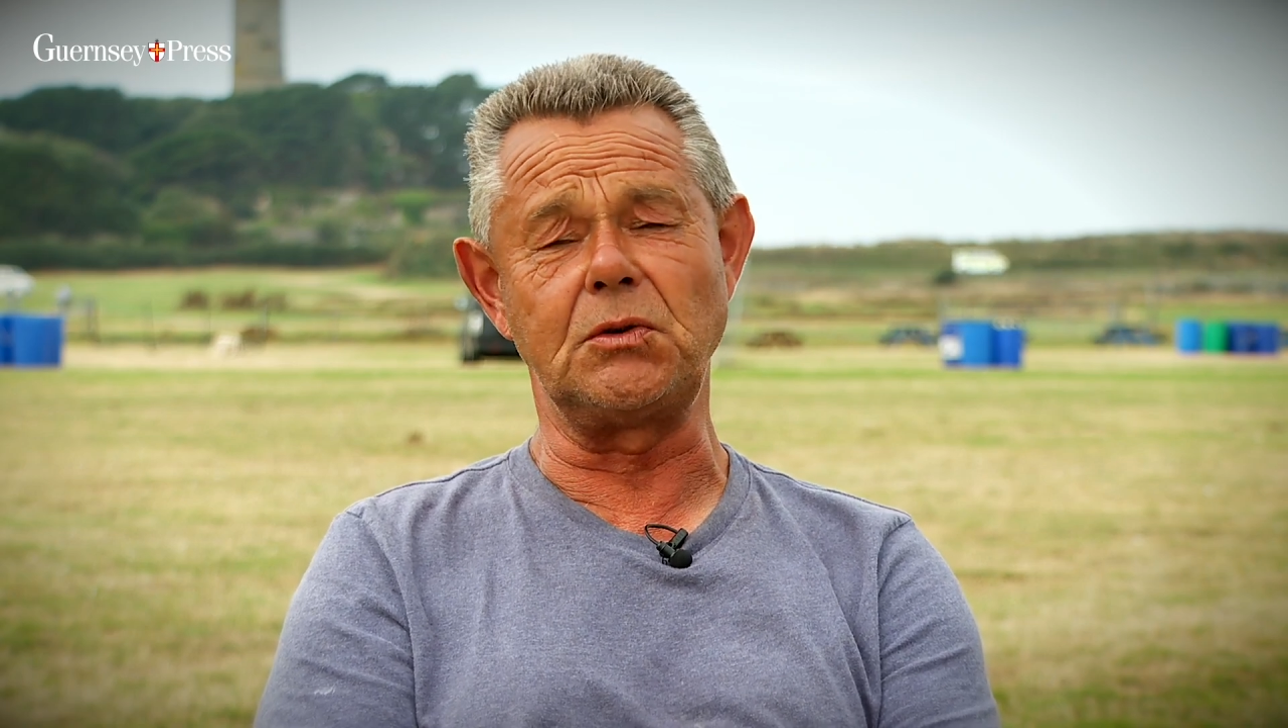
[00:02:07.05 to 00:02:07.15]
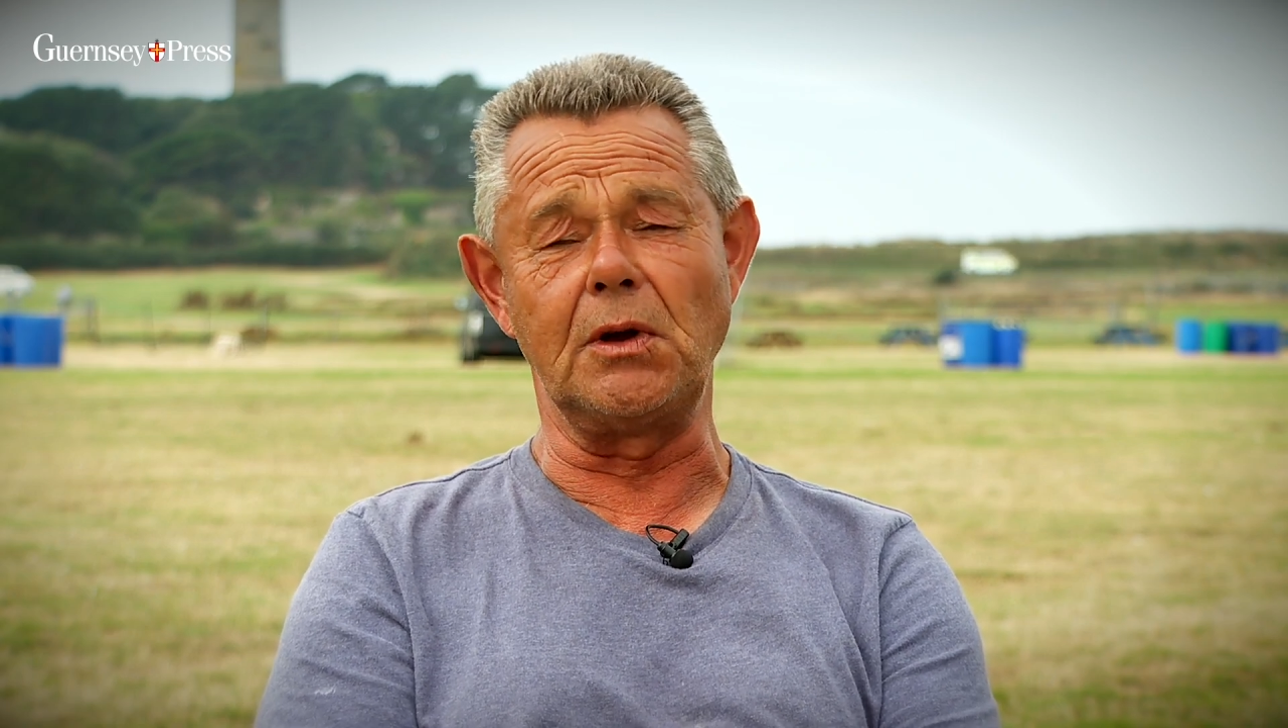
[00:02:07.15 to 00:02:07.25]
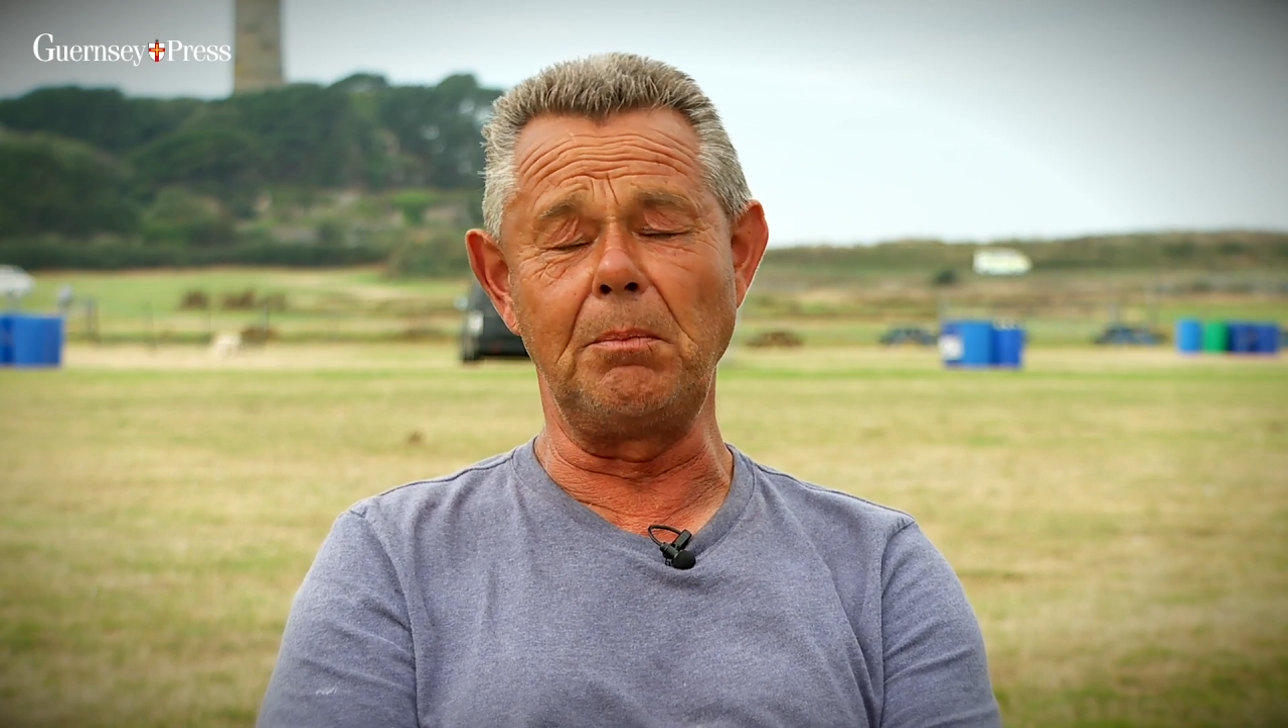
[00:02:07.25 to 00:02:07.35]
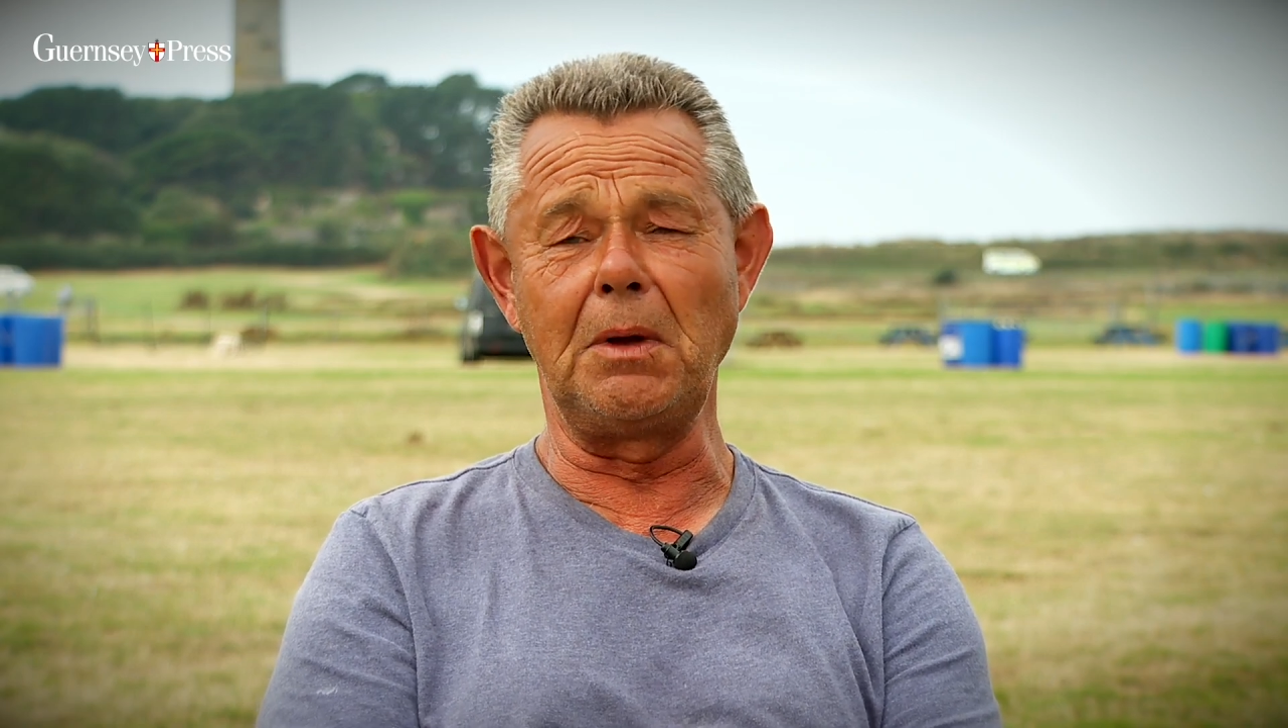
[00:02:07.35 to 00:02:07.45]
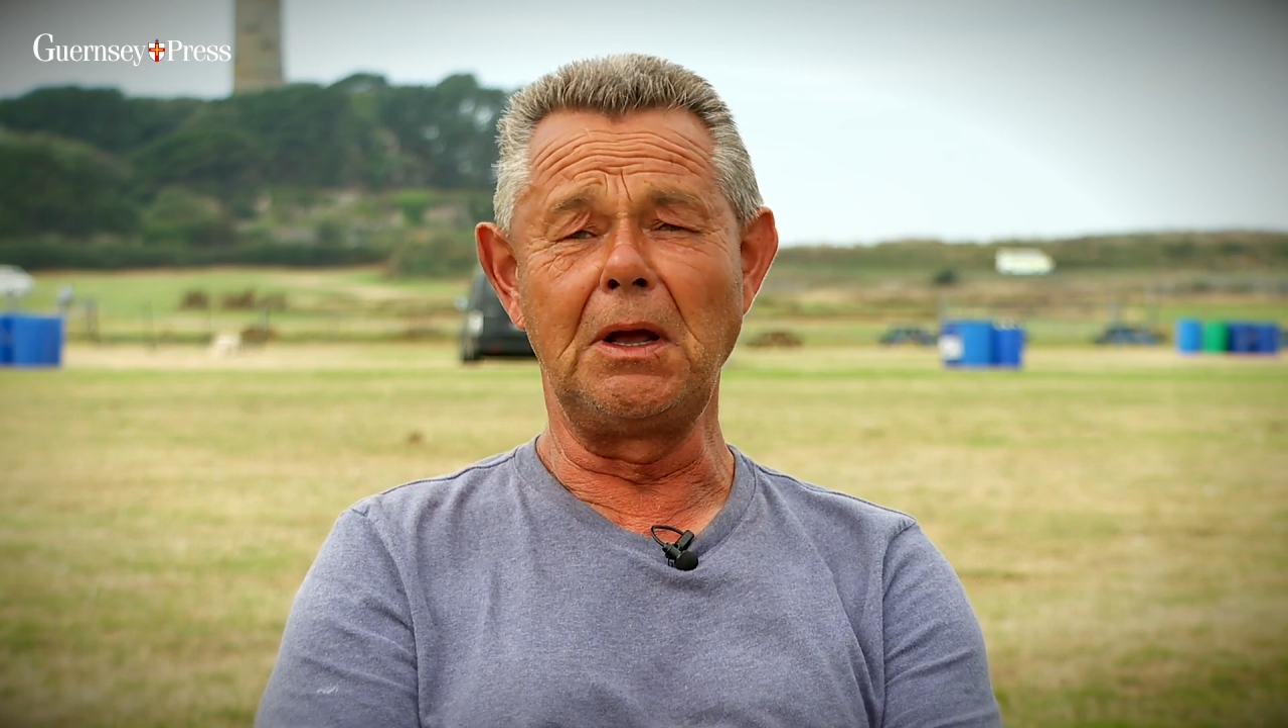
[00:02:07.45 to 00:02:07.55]
to
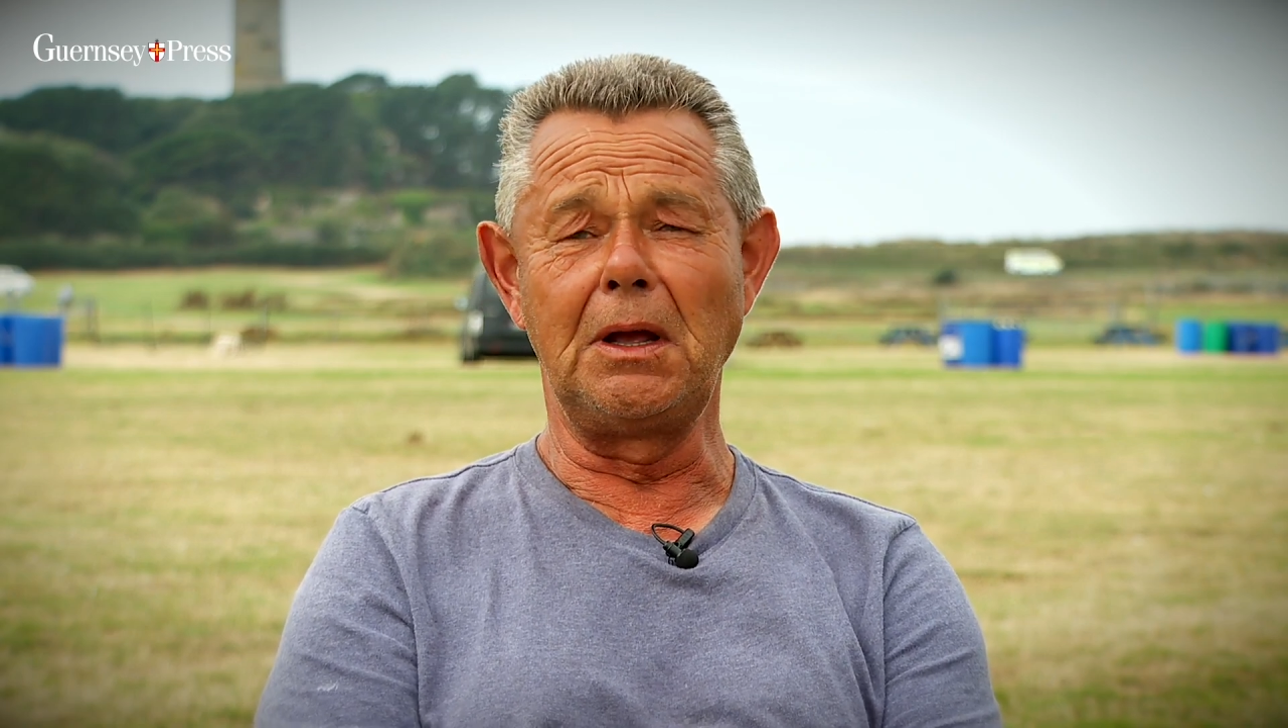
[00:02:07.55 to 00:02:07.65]
them